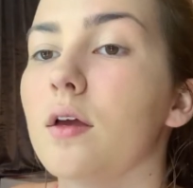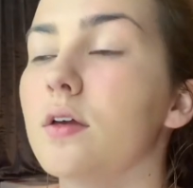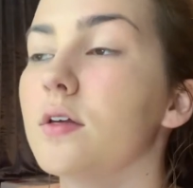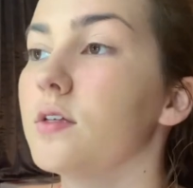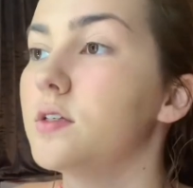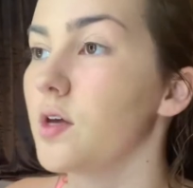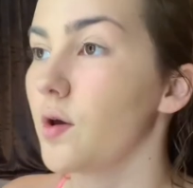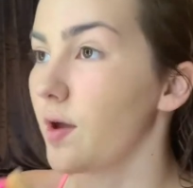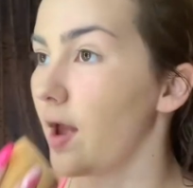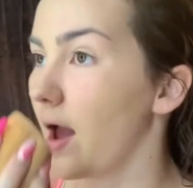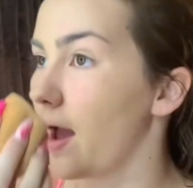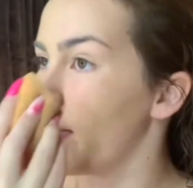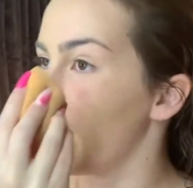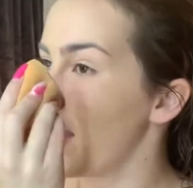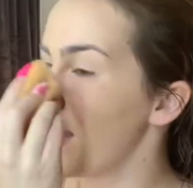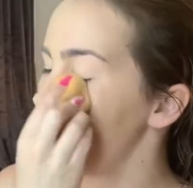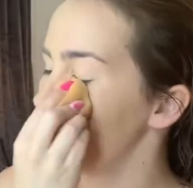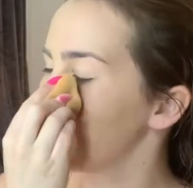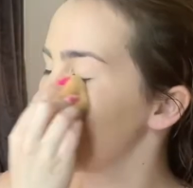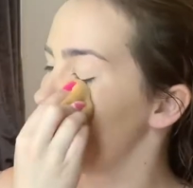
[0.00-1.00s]
So yeah,
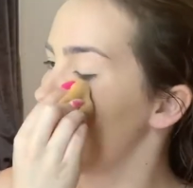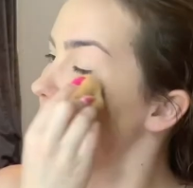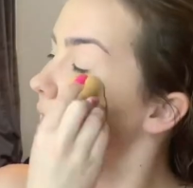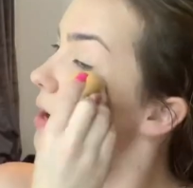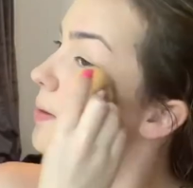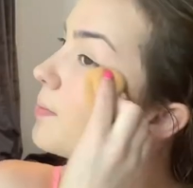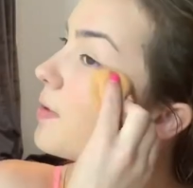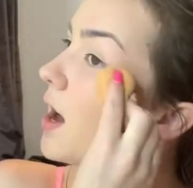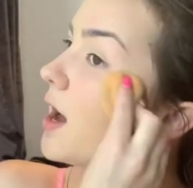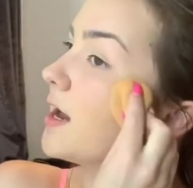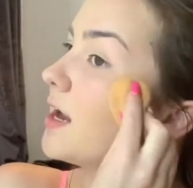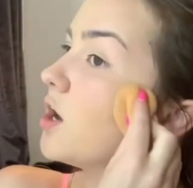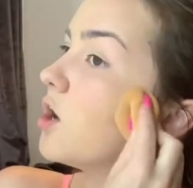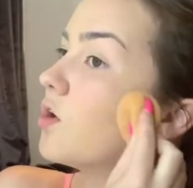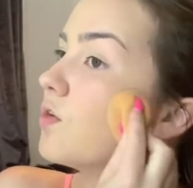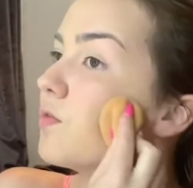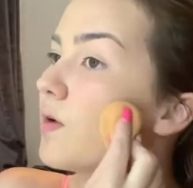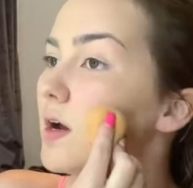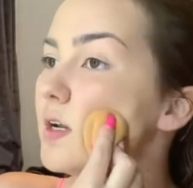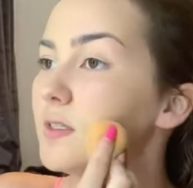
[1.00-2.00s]
that is like my little
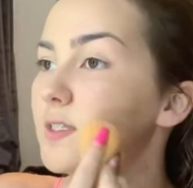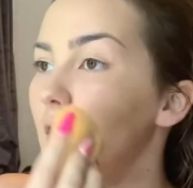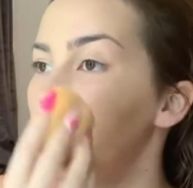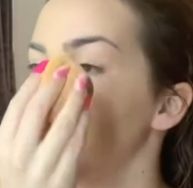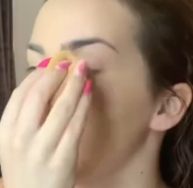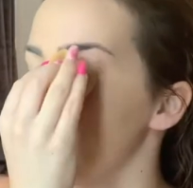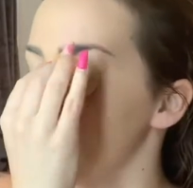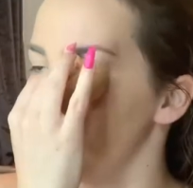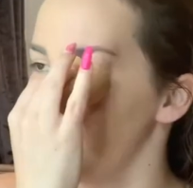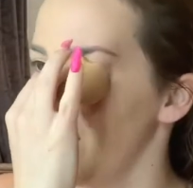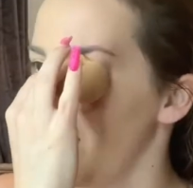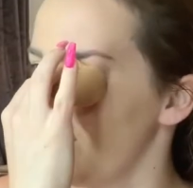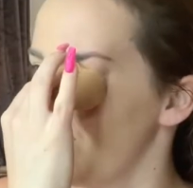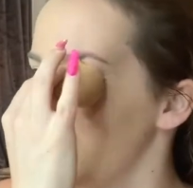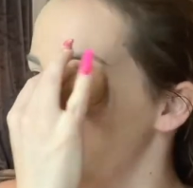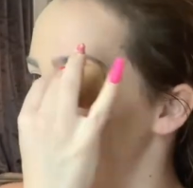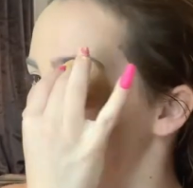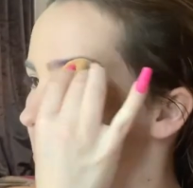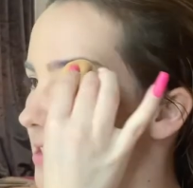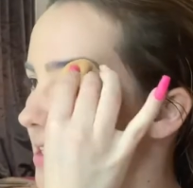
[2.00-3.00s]
rundown. I don't really have
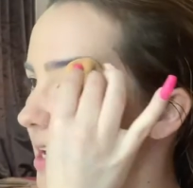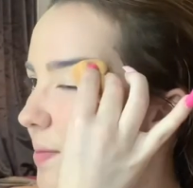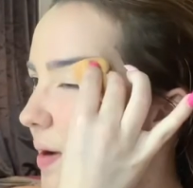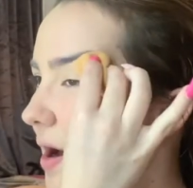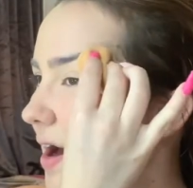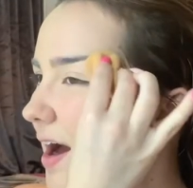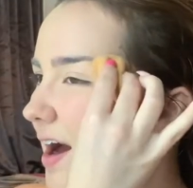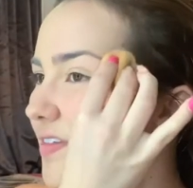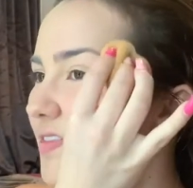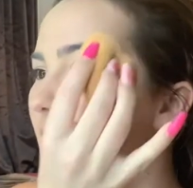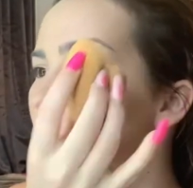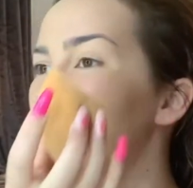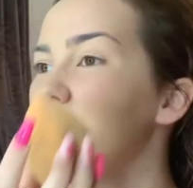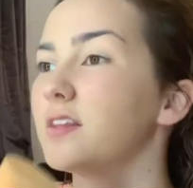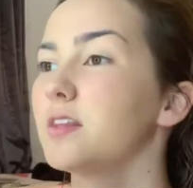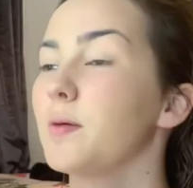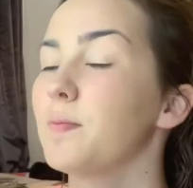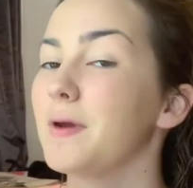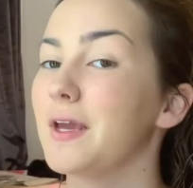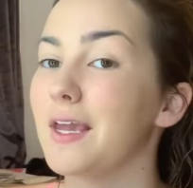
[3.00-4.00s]
much else to say about it. I feel like
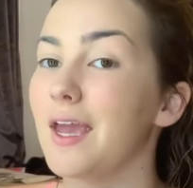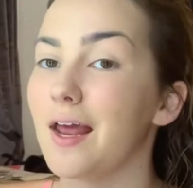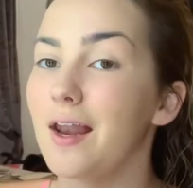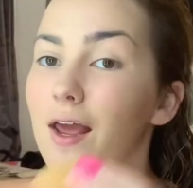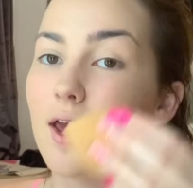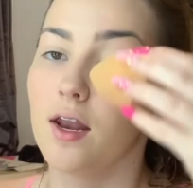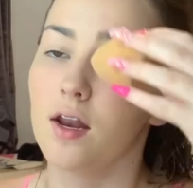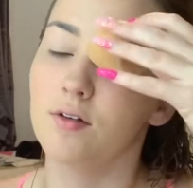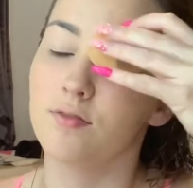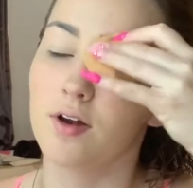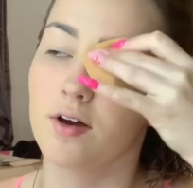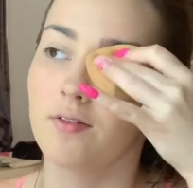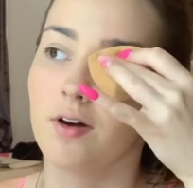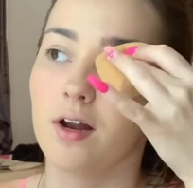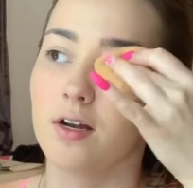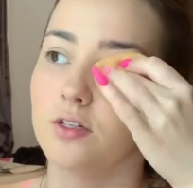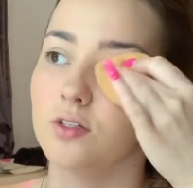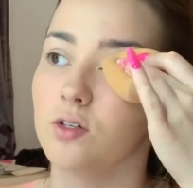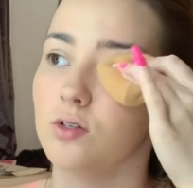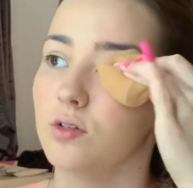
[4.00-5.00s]
the beginning of Love
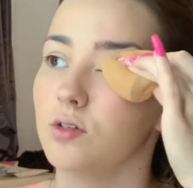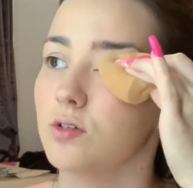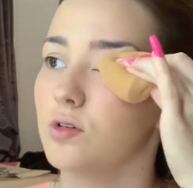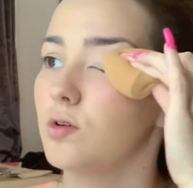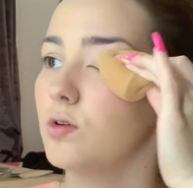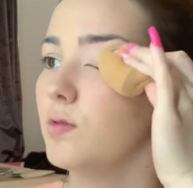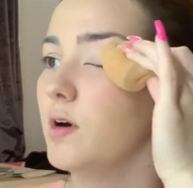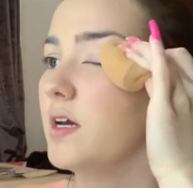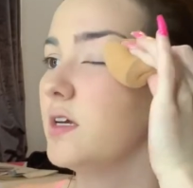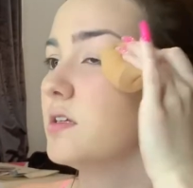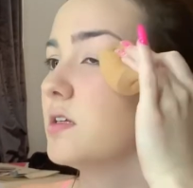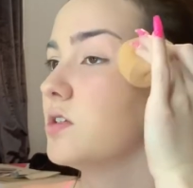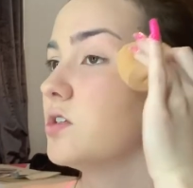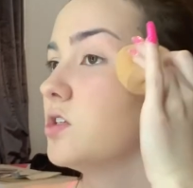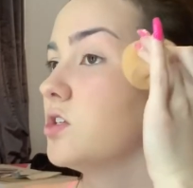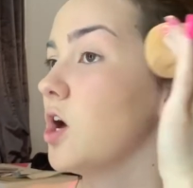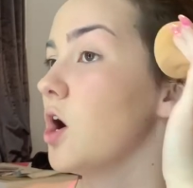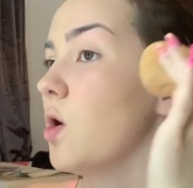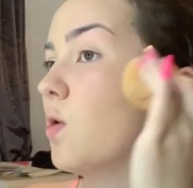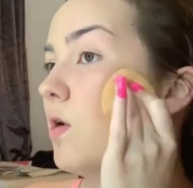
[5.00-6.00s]
Island was always
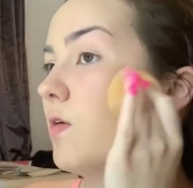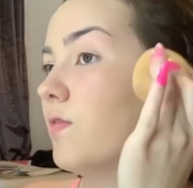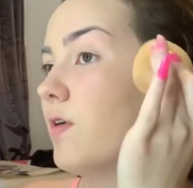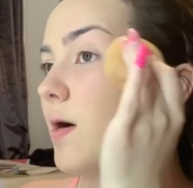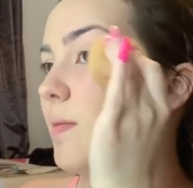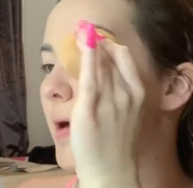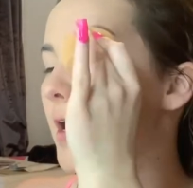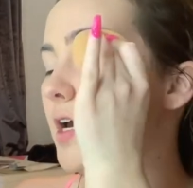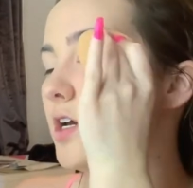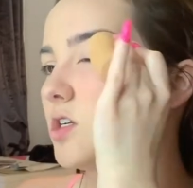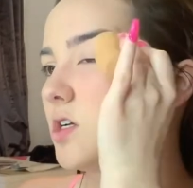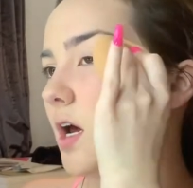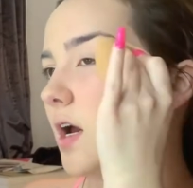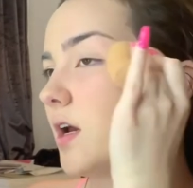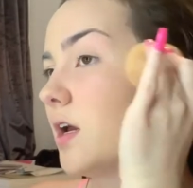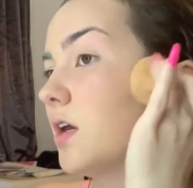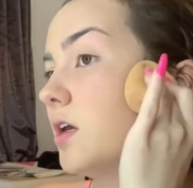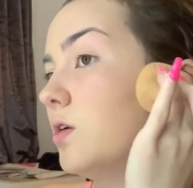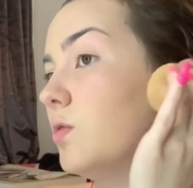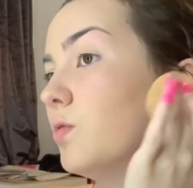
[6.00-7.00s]
so rubbish. Like,
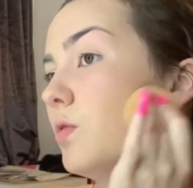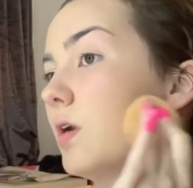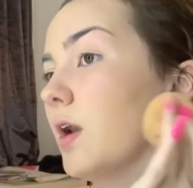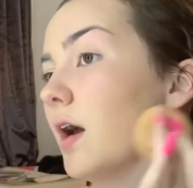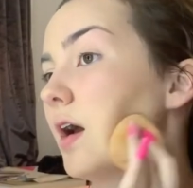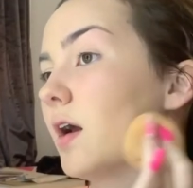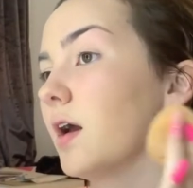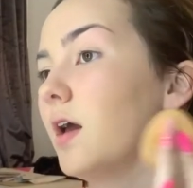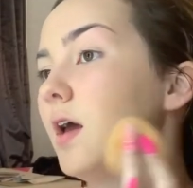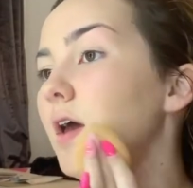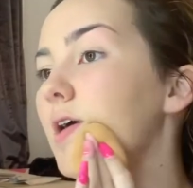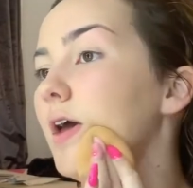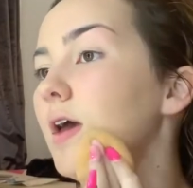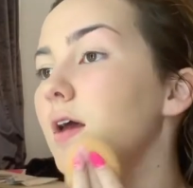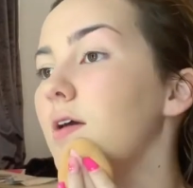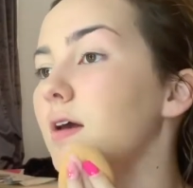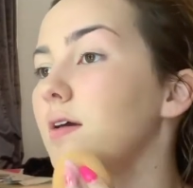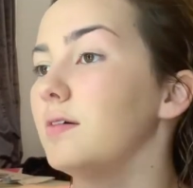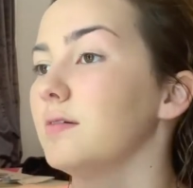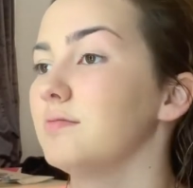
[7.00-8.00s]

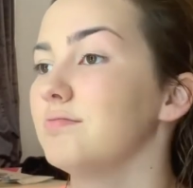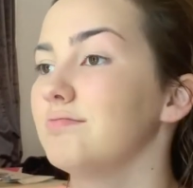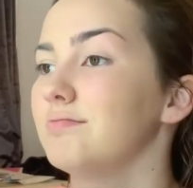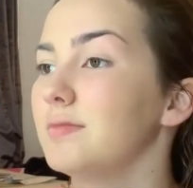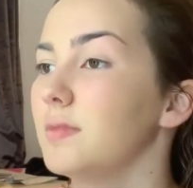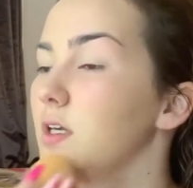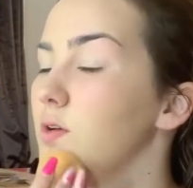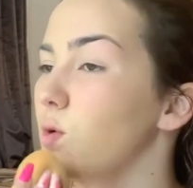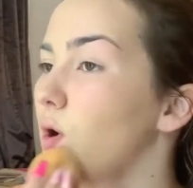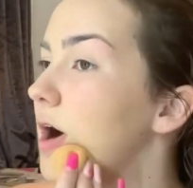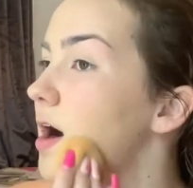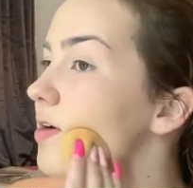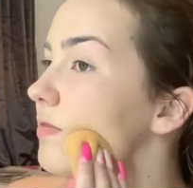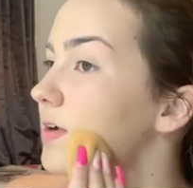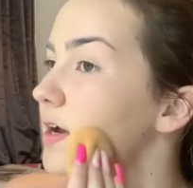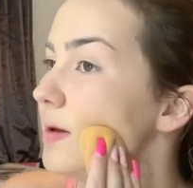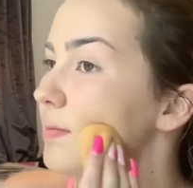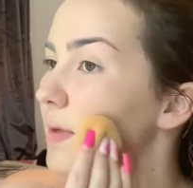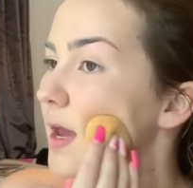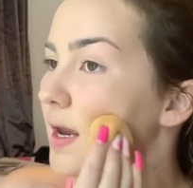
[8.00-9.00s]
you can't
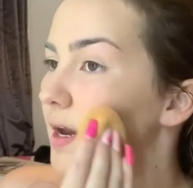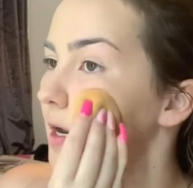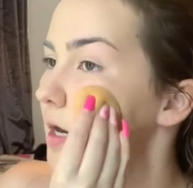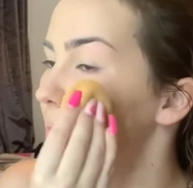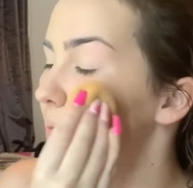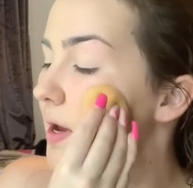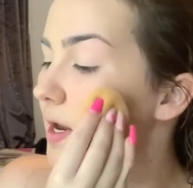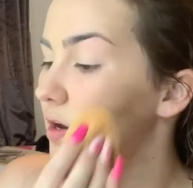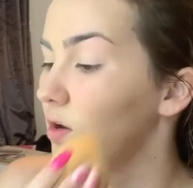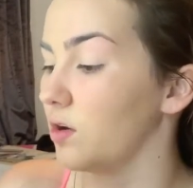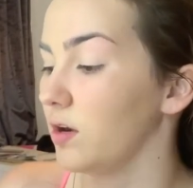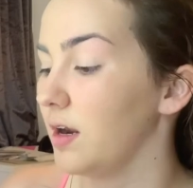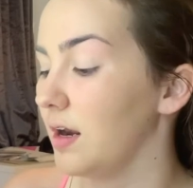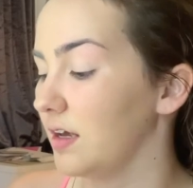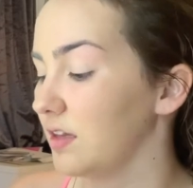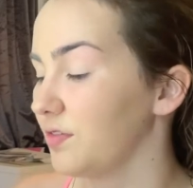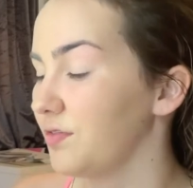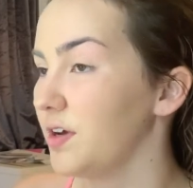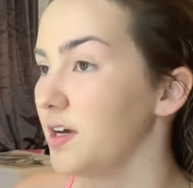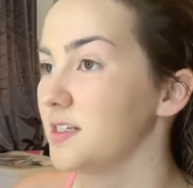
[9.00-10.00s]
really make an opinion on it. Like,
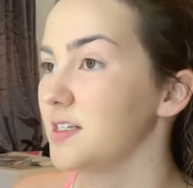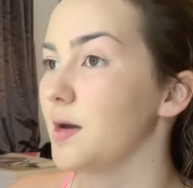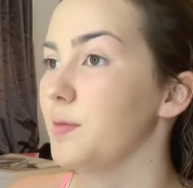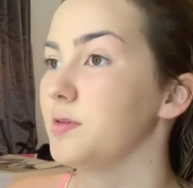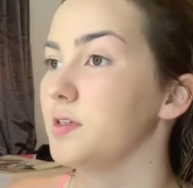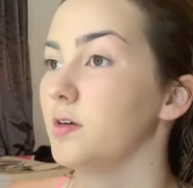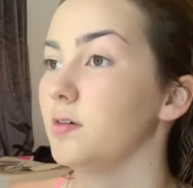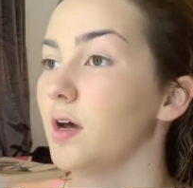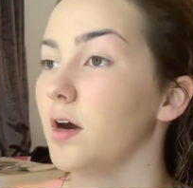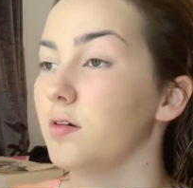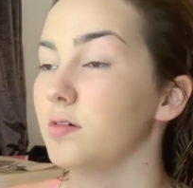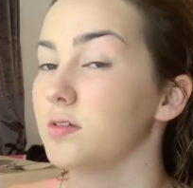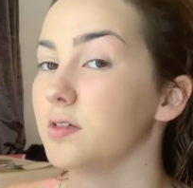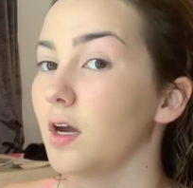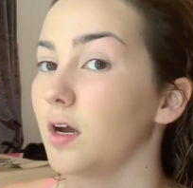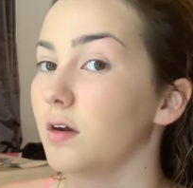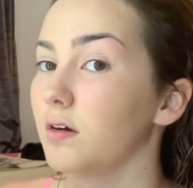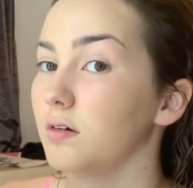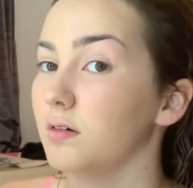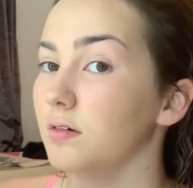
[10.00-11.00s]
the first episode I was
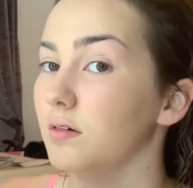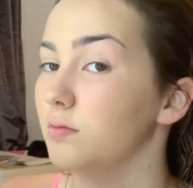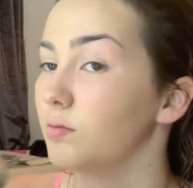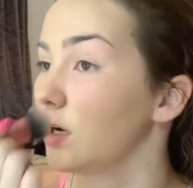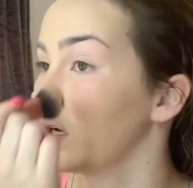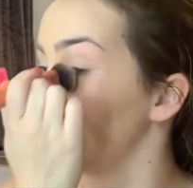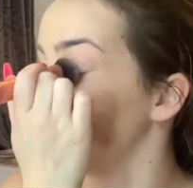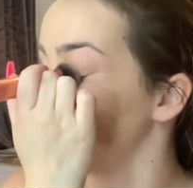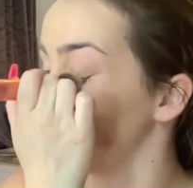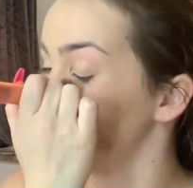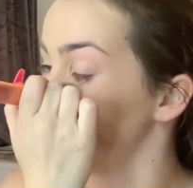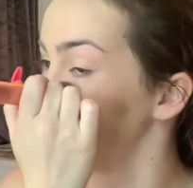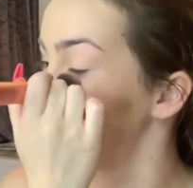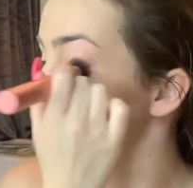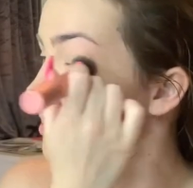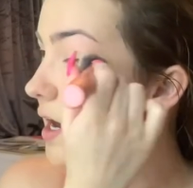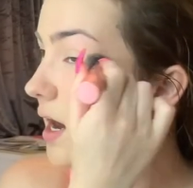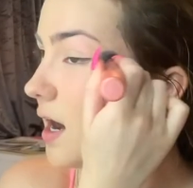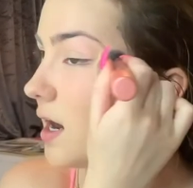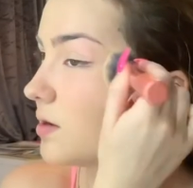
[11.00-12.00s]
like, oh my god, this is
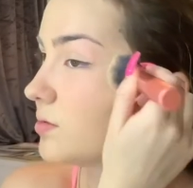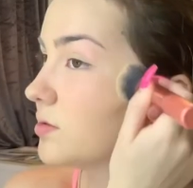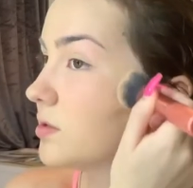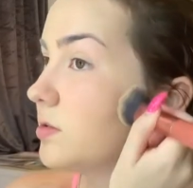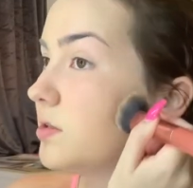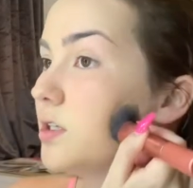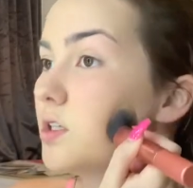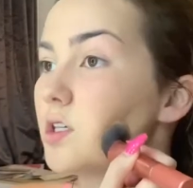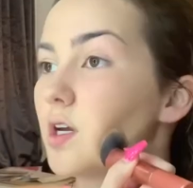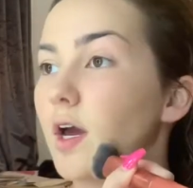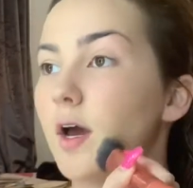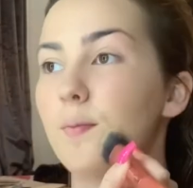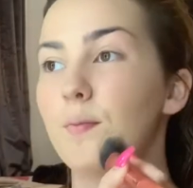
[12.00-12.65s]
absolutely shit.